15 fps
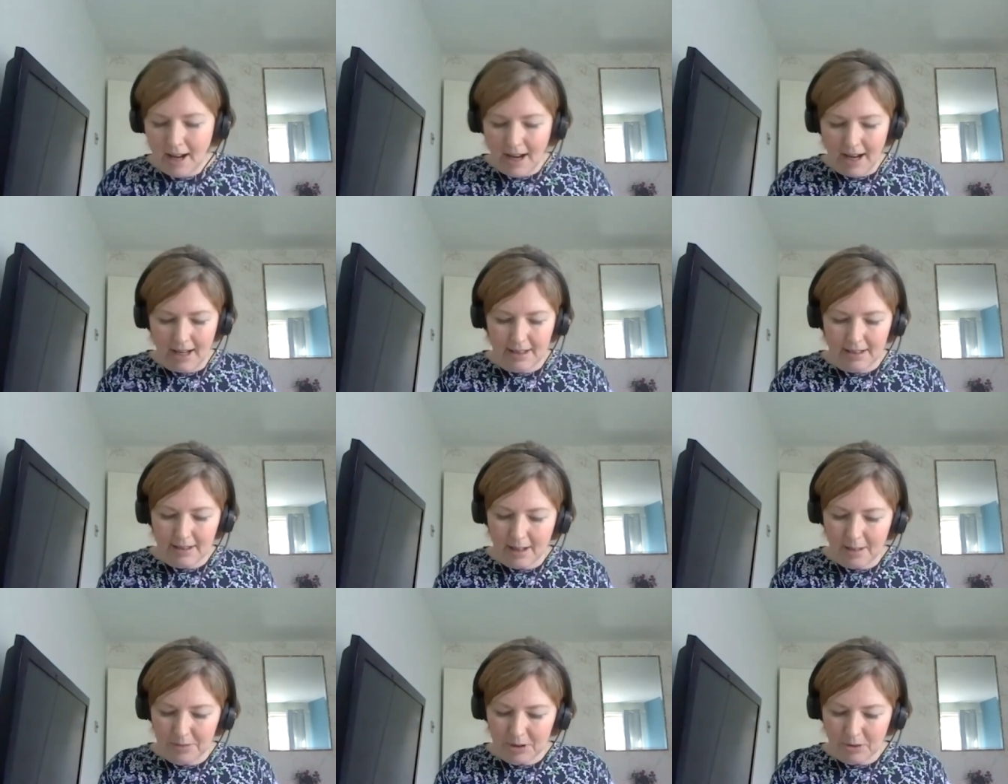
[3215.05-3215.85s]
And
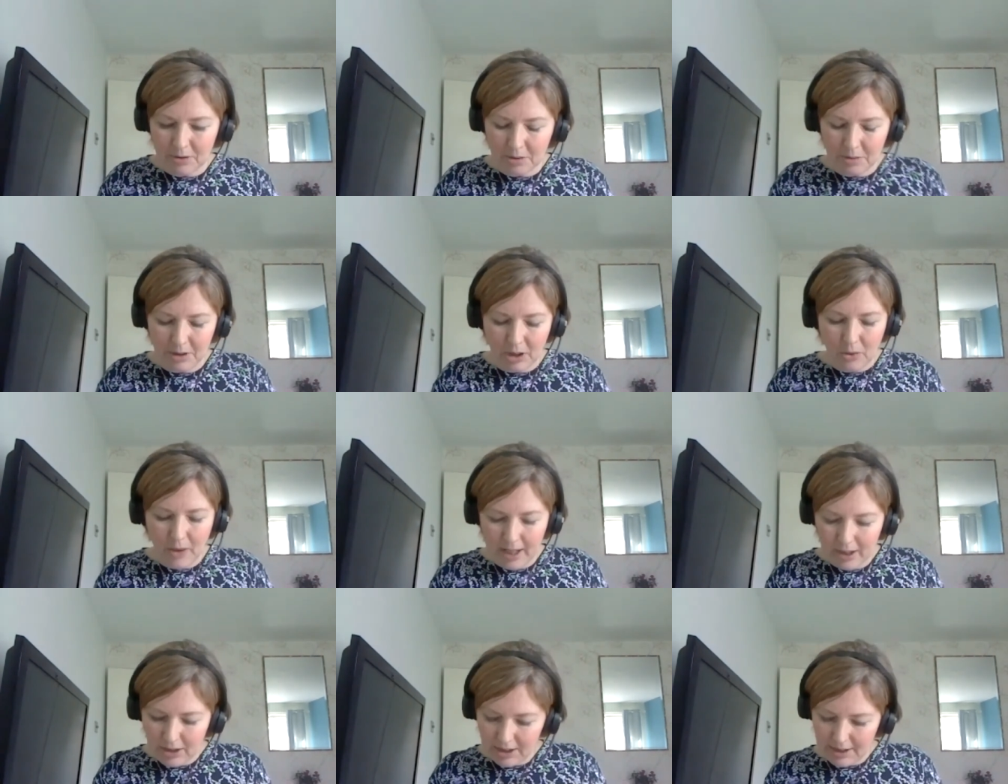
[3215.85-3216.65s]
so some of the
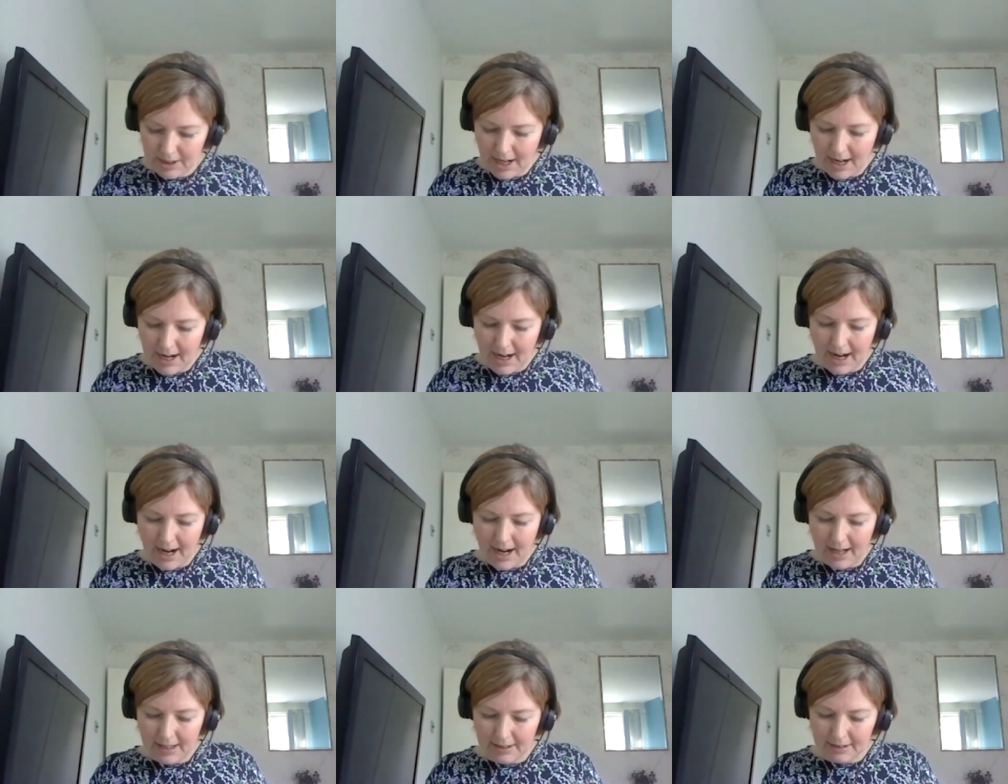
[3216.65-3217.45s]
questions that I
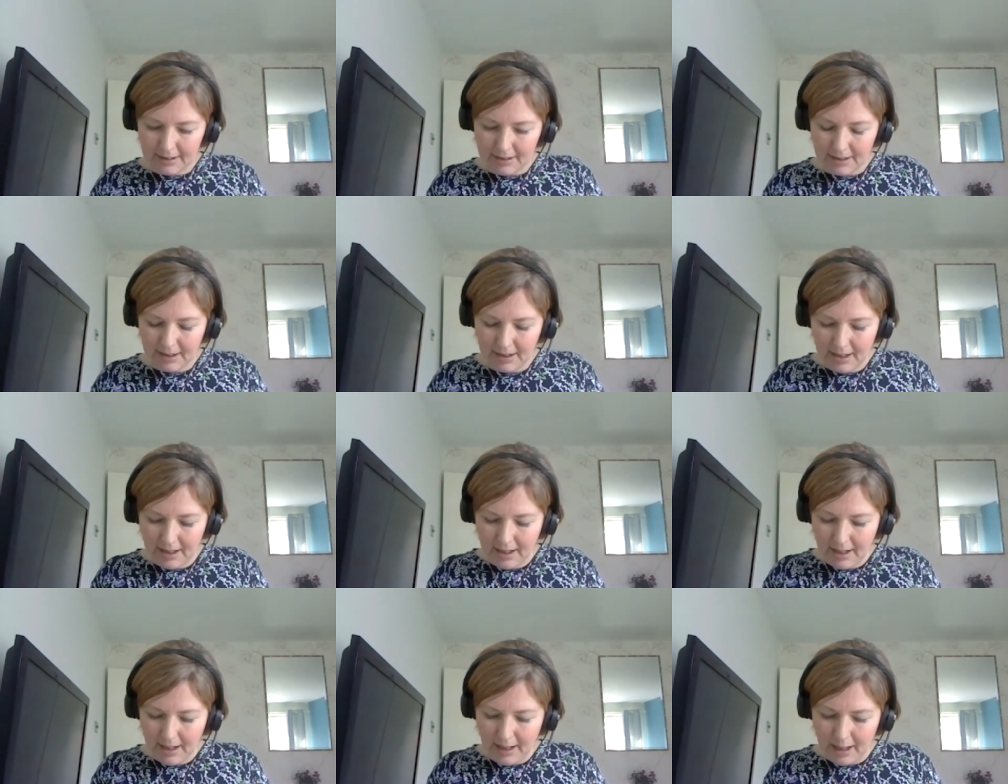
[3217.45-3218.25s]
asked
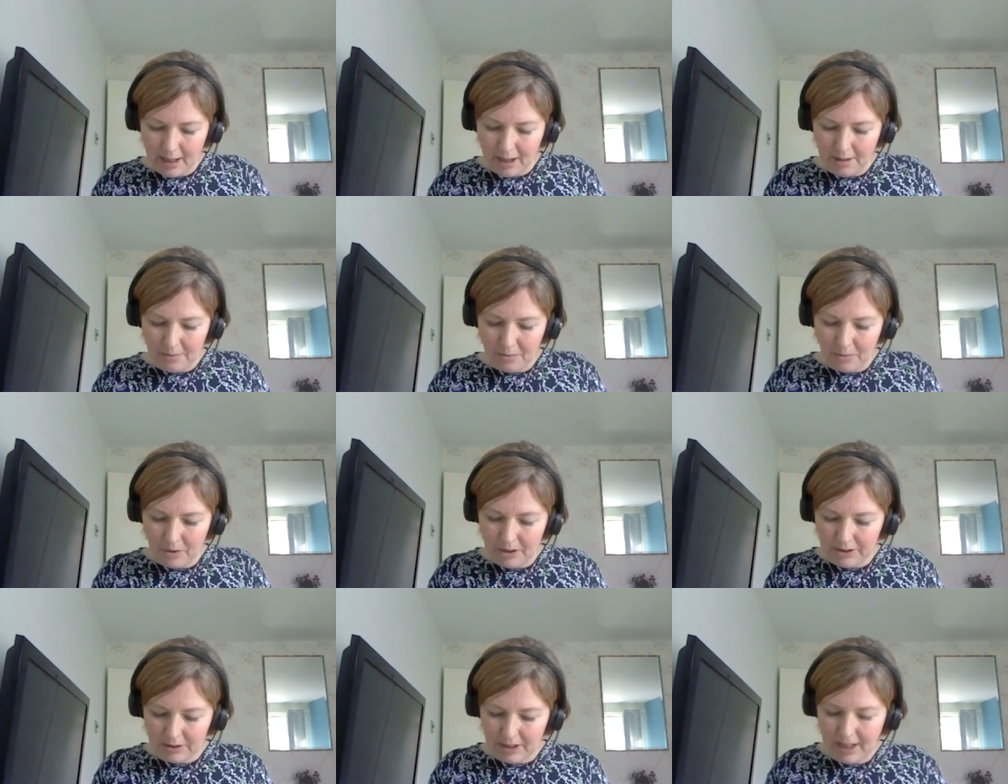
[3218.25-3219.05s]

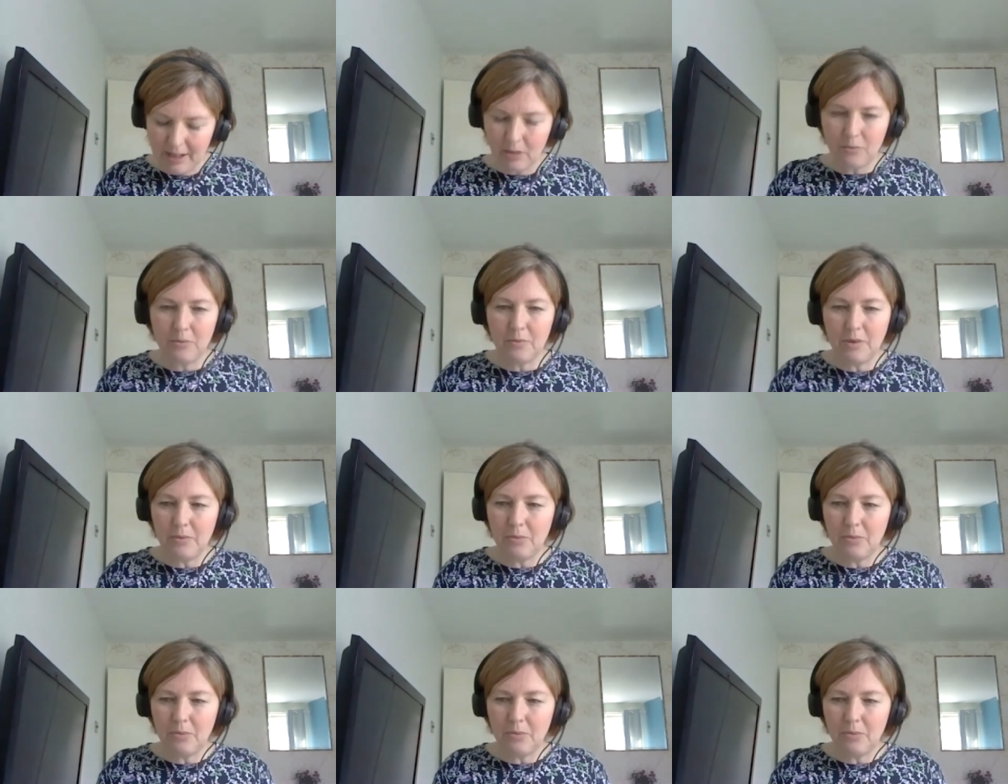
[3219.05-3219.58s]
was kind of,